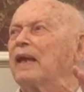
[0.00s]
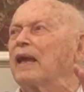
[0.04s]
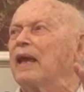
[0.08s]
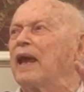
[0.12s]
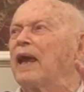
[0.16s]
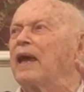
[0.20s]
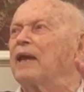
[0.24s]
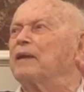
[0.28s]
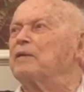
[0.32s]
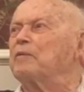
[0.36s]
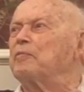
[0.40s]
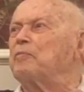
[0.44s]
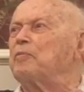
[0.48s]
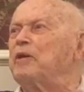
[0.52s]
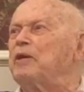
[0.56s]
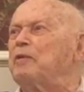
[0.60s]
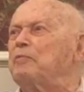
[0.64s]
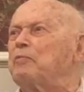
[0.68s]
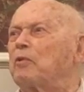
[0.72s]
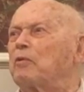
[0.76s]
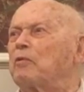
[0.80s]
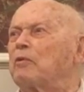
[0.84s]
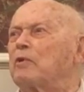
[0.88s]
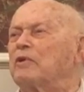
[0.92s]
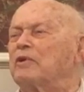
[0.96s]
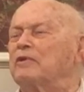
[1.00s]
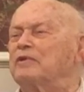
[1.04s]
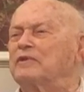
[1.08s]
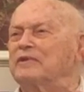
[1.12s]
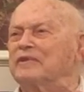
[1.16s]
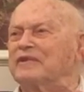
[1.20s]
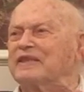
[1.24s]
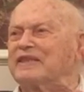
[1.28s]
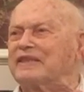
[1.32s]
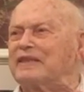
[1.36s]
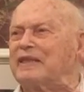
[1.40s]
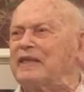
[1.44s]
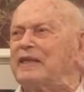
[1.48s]
and the people
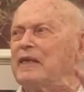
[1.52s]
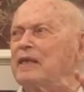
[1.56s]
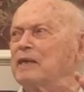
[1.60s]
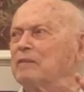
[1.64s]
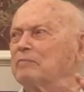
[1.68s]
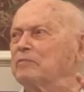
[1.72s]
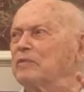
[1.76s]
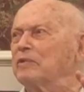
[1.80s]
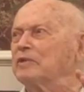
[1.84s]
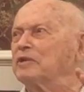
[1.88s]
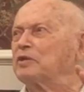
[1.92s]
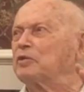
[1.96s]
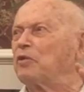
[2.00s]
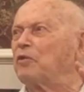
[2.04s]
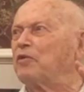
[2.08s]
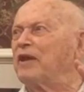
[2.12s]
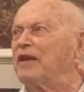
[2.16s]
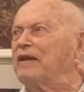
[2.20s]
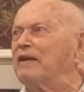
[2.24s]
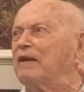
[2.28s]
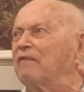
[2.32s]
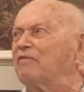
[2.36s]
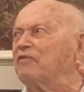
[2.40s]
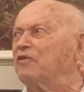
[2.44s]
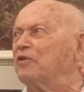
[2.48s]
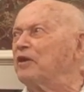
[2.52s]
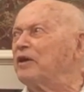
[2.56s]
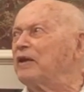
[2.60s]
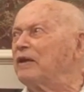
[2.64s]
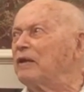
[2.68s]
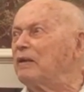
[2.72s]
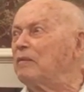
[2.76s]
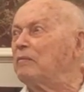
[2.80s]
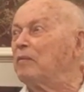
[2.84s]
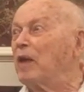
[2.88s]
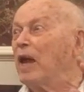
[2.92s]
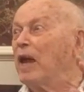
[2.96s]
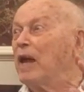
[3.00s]
couldn't see him, so they never
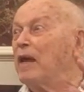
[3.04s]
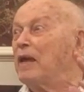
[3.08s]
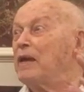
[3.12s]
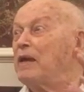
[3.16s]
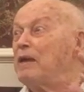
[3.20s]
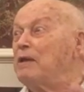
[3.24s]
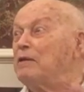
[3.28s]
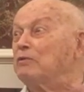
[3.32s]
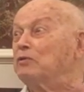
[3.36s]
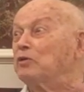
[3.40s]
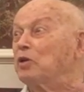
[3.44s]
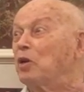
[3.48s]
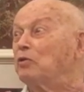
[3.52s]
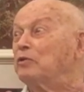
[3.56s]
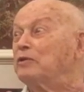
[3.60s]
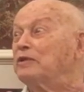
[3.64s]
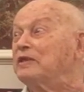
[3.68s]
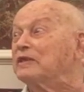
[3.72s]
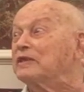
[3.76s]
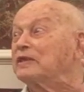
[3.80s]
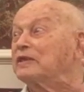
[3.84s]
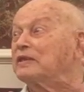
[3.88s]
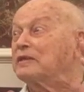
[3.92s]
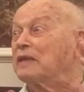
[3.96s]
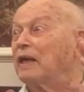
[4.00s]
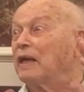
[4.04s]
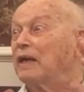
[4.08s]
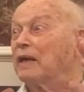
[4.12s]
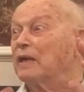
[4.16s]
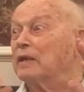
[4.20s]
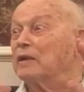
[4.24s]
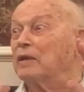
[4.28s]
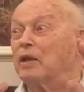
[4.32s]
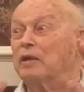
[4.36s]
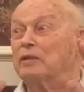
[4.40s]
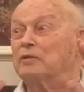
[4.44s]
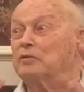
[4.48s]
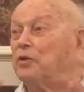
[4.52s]
hit him. He rode
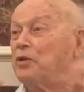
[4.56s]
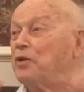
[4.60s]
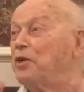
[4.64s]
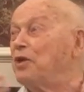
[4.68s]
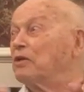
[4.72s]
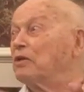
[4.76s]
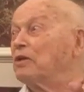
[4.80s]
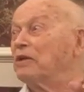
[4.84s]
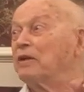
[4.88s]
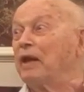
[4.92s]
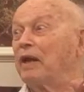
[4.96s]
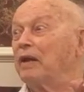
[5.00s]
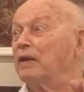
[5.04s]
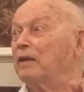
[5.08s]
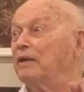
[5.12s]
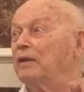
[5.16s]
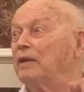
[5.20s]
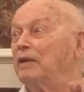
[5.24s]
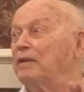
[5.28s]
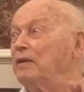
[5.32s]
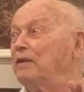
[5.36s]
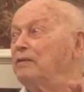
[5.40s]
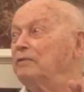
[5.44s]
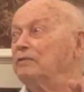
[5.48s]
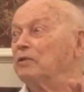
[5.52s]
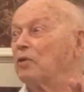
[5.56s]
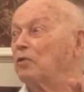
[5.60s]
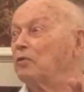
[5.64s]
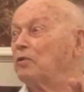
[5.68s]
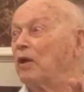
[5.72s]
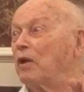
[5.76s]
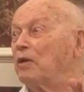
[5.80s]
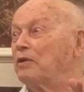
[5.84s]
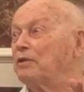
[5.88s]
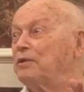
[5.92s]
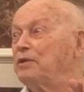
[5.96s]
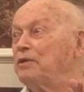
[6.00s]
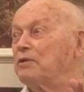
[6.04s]

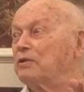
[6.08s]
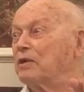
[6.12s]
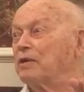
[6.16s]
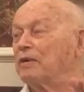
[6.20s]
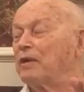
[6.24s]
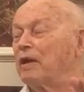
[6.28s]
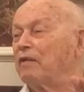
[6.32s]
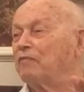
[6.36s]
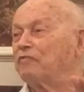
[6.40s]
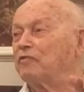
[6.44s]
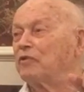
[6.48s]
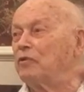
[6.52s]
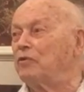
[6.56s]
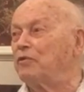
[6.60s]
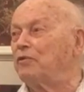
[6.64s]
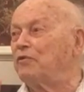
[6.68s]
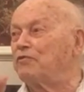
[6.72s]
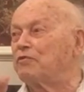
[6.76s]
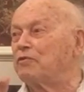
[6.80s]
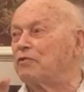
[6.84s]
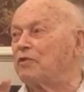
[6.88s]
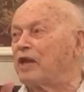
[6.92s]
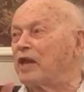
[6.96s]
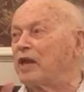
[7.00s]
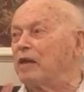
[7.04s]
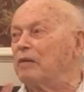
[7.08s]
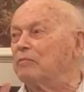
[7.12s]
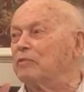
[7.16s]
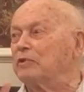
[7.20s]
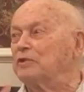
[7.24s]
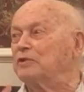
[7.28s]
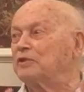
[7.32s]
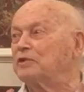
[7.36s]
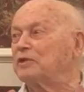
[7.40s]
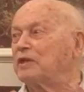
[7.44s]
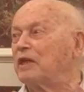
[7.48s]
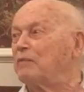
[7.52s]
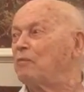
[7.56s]
on Huron Avenue through
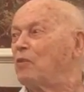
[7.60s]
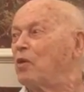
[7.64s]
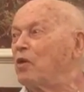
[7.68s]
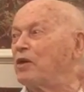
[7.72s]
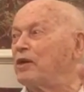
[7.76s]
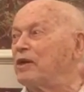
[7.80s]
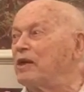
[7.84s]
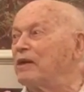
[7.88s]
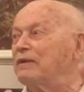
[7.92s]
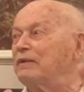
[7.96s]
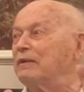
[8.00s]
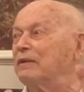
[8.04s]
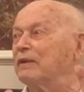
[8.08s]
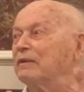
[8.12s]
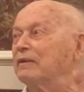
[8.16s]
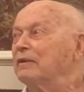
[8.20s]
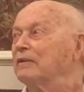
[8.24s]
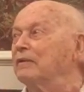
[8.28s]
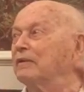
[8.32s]
Cambridge, same way I did.